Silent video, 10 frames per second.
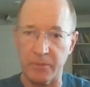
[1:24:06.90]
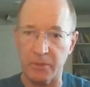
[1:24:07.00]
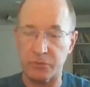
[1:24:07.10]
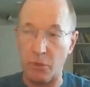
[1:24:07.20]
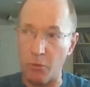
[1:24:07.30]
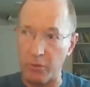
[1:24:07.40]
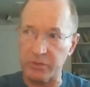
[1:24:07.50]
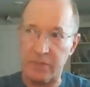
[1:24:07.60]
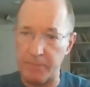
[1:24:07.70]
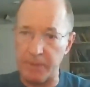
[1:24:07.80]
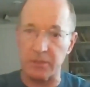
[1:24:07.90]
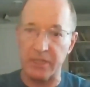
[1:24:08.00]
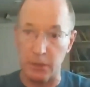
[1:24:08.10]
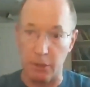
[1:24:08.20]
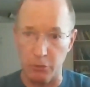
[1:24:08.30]
so it typically
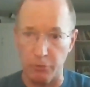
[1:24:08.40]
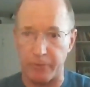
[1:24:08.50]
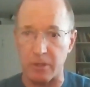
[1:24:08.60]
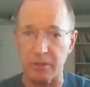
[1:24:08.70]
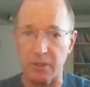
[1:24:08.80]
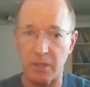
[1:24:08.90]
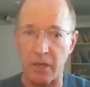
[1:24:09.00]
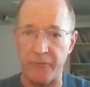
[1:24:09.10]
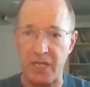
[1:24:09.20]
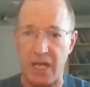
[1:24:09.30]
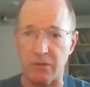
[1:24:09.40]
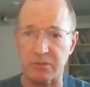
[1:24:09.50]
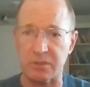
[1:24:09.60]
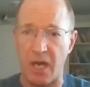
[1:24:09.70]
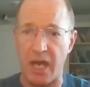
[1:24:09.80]
louvered on the
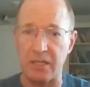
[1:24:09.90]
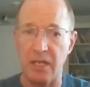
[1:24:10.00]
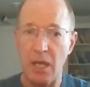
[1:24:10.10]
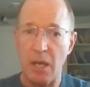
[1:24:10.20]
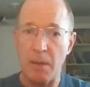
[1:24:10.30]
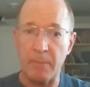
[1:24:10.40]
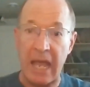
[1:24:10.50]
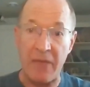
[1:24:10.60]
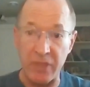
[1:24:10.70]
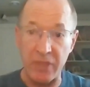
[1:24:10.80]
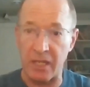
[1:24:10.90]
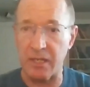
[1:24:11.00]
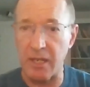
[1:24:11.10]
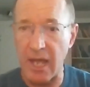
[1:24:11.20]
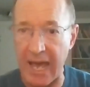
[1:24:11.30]
outside, and then it
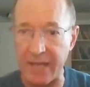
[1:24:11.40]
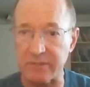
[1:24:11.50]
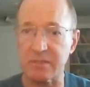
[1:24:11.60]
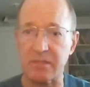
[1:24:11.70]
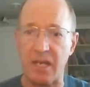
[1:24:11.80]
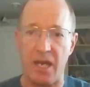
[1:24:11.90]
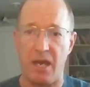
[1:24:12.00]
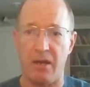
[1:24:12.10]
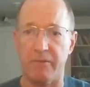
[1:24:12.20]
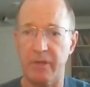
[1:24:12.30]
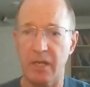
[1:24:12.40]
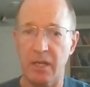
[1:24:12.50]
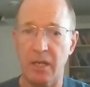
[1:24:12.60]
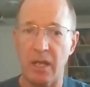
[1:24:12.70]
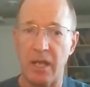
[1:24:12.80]
has to have
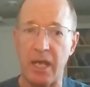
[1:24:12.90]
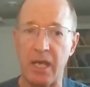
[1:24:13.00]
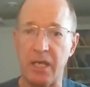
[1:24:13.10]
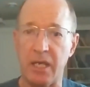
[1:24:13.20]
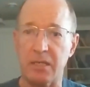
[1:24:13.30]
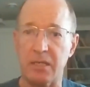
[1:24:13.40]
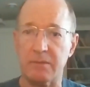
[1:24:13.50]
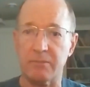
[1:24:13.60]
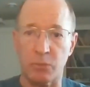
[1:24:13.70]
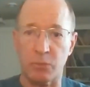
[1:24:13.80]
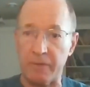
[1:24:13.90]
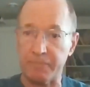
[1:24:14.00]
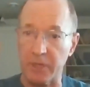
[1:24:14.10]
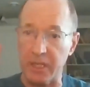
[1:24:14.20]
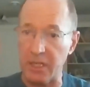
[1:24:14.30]

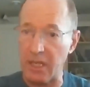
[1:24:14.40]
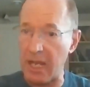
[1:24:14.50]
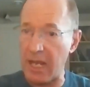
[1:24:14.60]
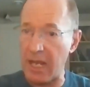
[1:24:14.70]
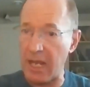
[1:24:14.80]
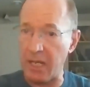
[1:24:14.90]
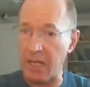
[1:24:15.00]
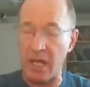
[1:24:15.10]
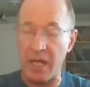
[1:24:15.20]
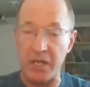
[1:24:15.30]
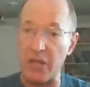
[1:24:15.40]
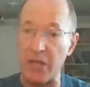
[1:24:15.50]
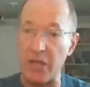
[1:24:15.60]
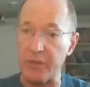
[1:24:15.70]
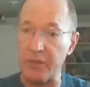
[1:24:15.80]
roughly an 1/8
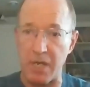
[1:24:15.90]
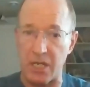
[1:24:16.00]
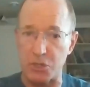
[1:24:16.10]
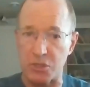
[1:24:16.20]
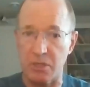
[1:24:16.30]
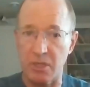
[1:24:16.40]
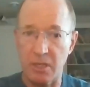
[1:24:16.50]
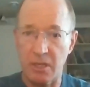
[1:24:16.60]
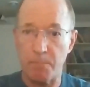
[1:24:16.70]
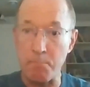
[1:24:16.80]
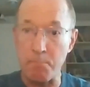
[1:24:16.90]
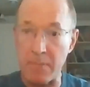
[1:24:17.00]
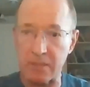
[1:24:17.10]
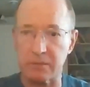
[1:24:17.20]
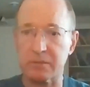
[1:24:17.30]
inch mesh
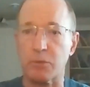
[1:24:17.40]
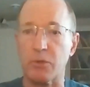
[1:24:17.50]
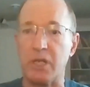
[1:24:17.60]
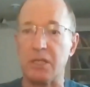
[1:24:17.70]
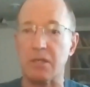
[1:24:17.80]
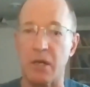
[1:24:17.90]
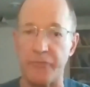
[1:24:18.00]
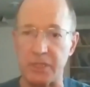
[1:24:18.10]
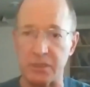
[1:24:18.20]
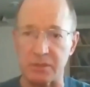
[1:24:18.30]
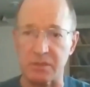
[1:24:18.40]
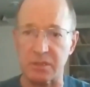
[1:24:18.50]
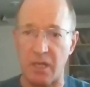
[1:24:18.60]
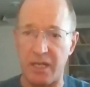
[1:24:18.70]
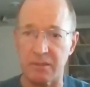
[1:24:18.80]
metal screen on the
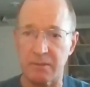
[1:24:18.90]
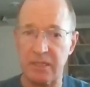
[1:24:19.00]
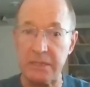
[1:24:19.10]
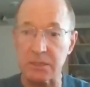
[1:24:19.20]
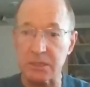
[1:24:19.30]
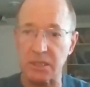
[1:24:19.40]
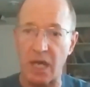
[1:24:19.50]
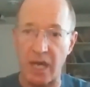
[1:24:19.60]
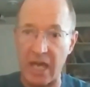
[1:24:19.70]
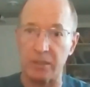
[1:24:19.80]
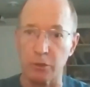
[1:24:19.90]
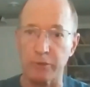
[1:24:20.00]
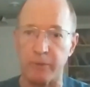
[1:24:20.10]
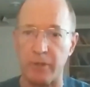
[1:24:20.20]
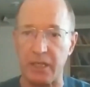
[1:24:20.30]
inside that
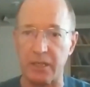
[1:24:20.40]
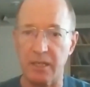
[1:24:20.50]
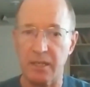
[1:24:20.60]
louvering.